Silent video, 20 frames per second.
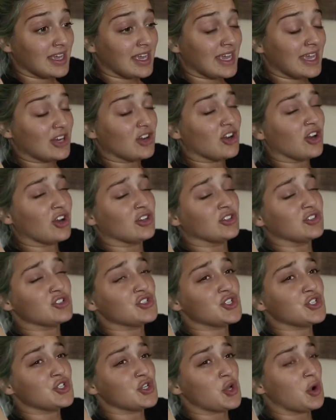It hurt
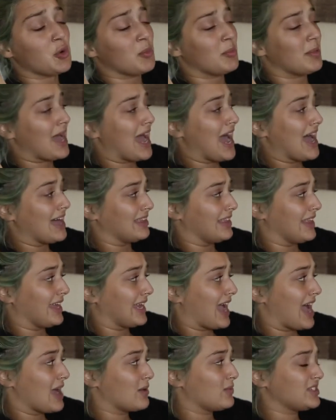so bad.
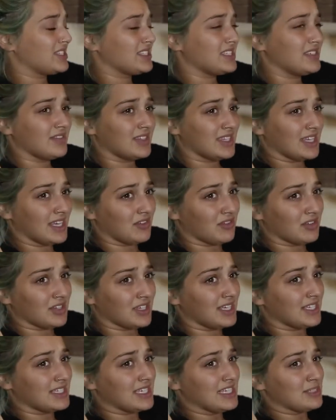Like, I wasn't even, like,
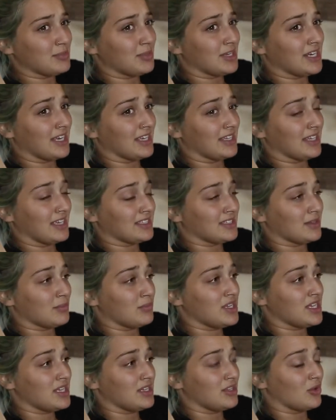really anticipating it. Like, to
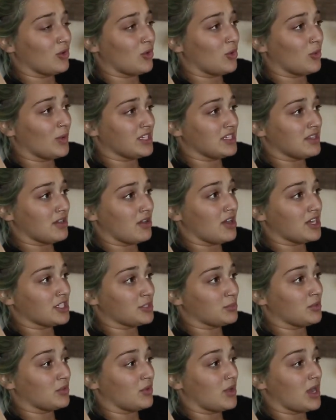me, the whole way to the
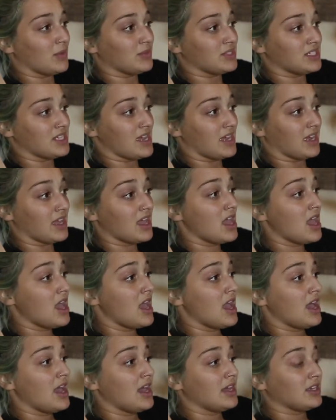hospital, I was like,
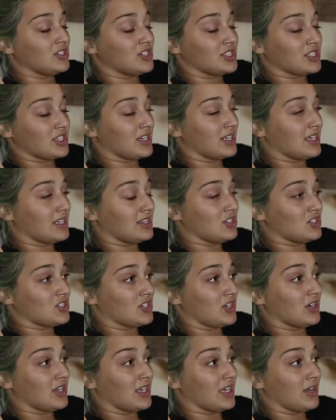just gotta get this
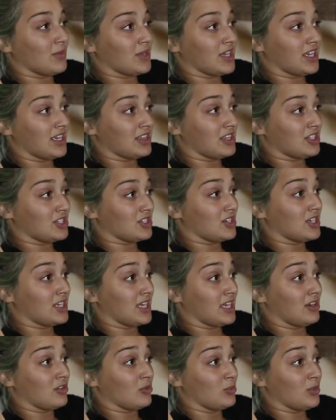tourniquet. When I get the
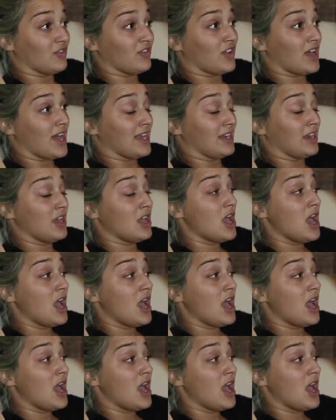tourniquet, it'll be fine.